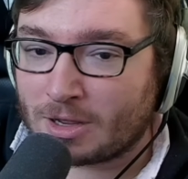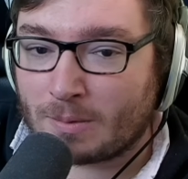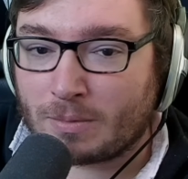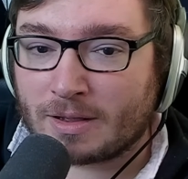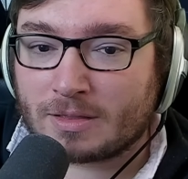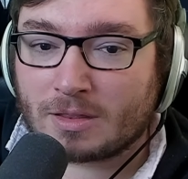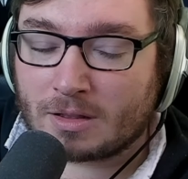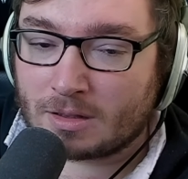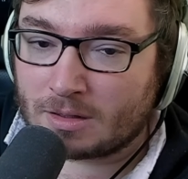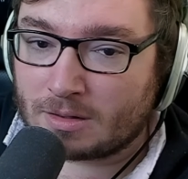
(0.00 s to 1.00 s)
up, like
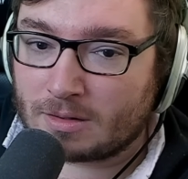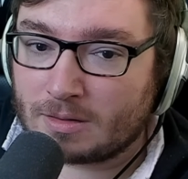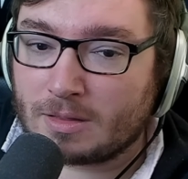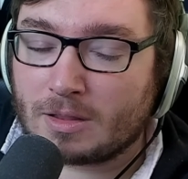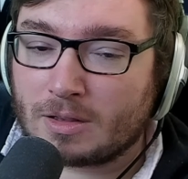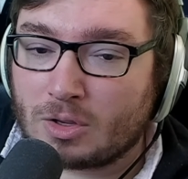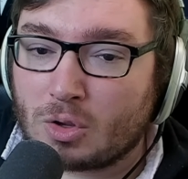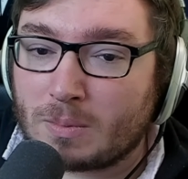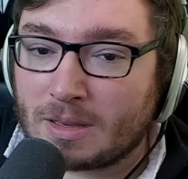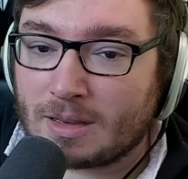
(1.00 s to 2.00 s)
the
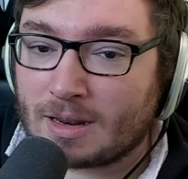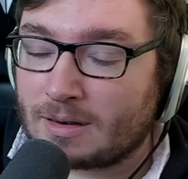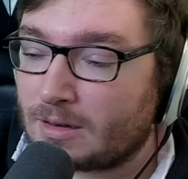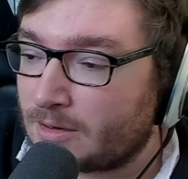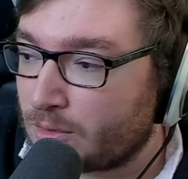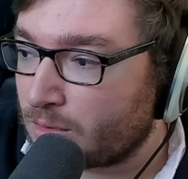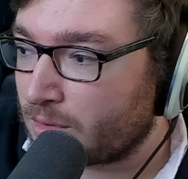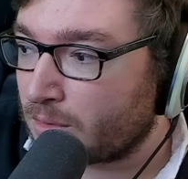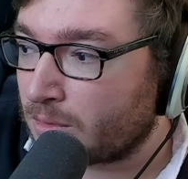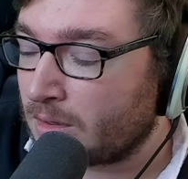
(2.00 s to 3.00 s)
Yumi and the
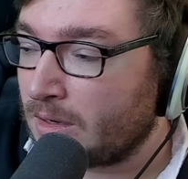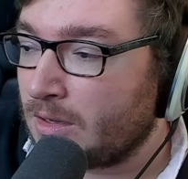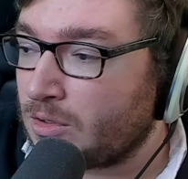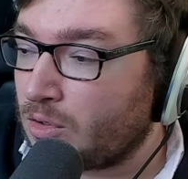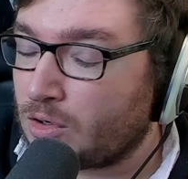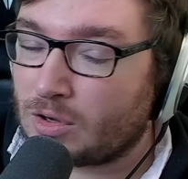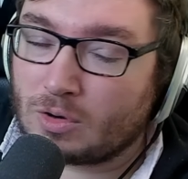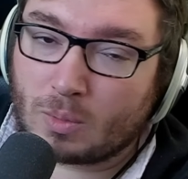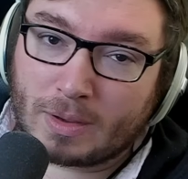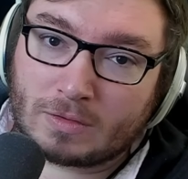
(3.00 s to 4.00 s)
Lulu. You could
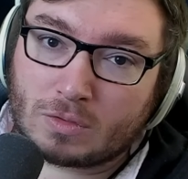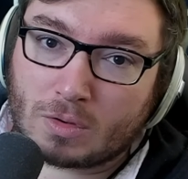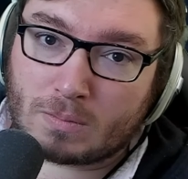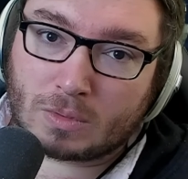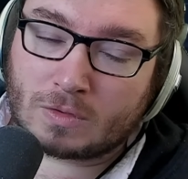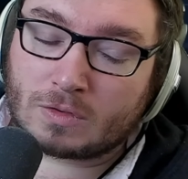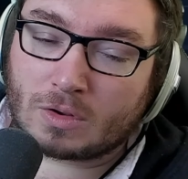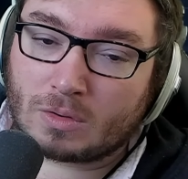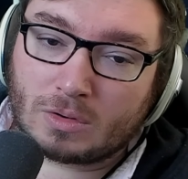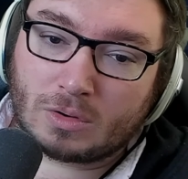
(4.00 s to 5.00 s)
always do a
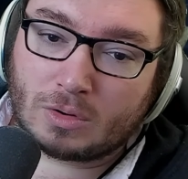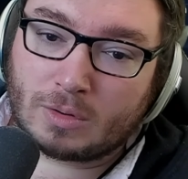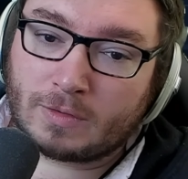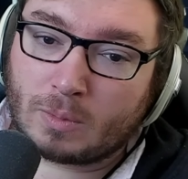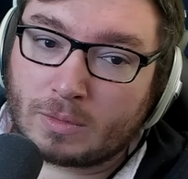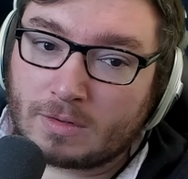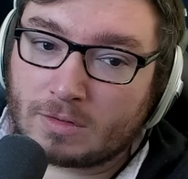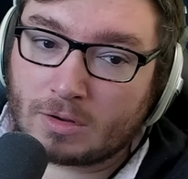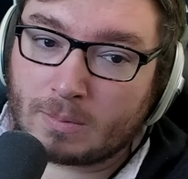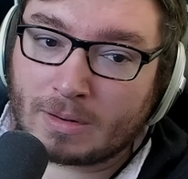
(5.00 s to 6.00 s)
Moonstone Lulu if you wanted
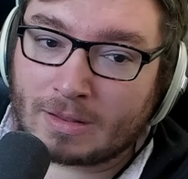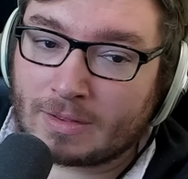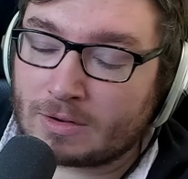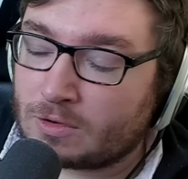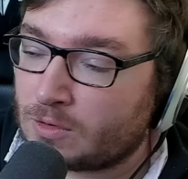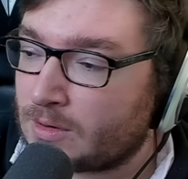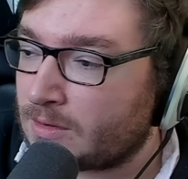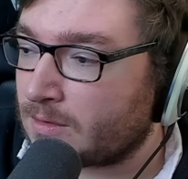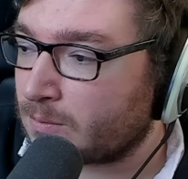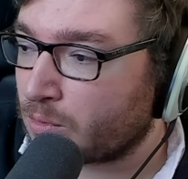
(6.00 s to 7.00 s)
to, but I think
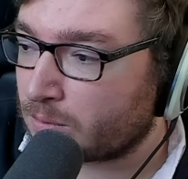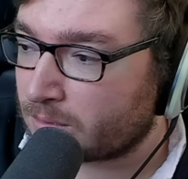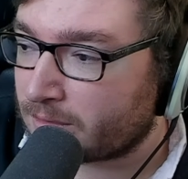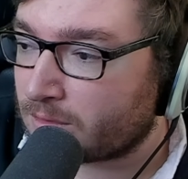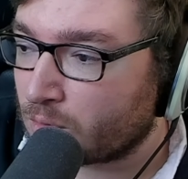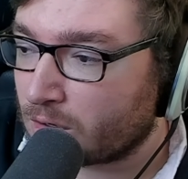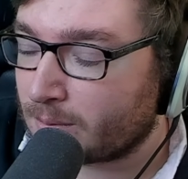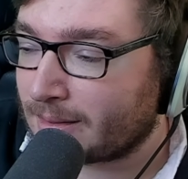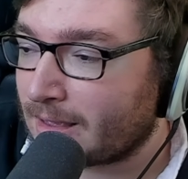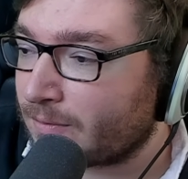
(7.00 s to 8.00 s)
Shrillia's is probably still going to
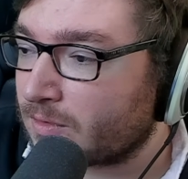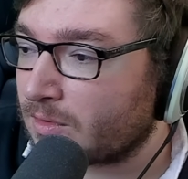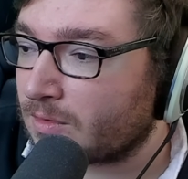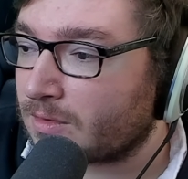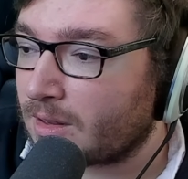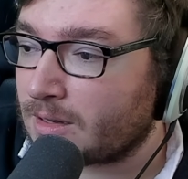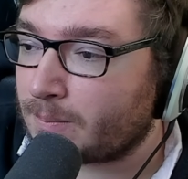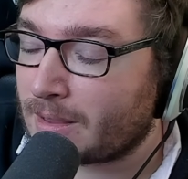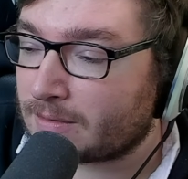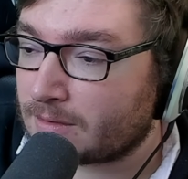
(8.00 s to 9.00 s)
be ever so slightly
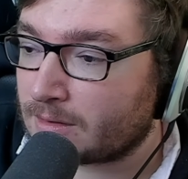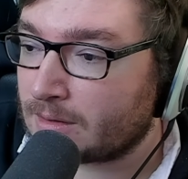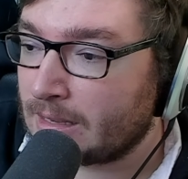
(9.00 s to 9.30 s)
better.